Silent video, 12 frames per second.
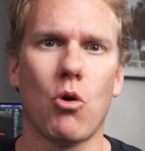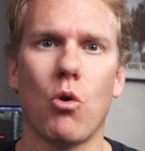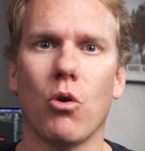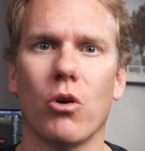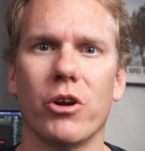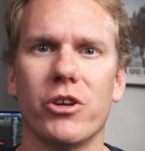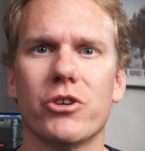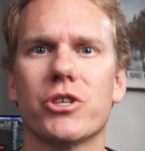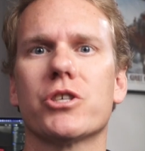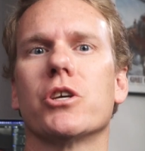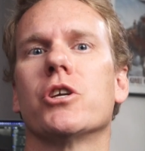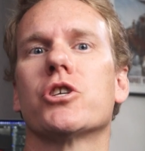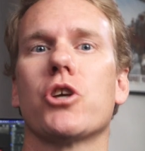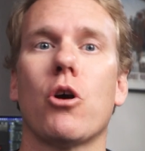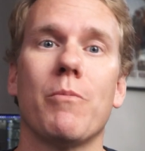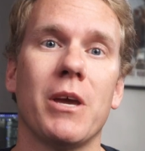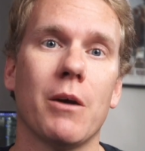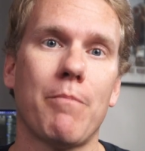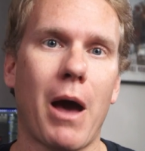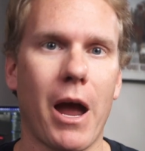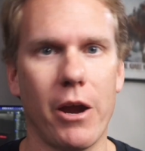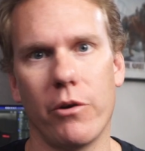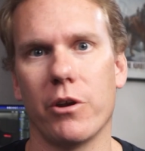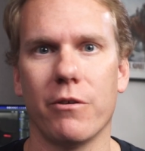or you're just gonna show me a
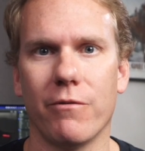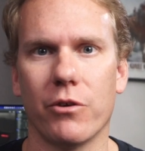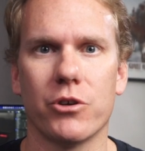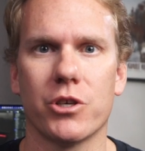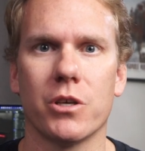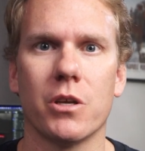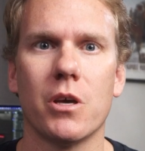pirated version.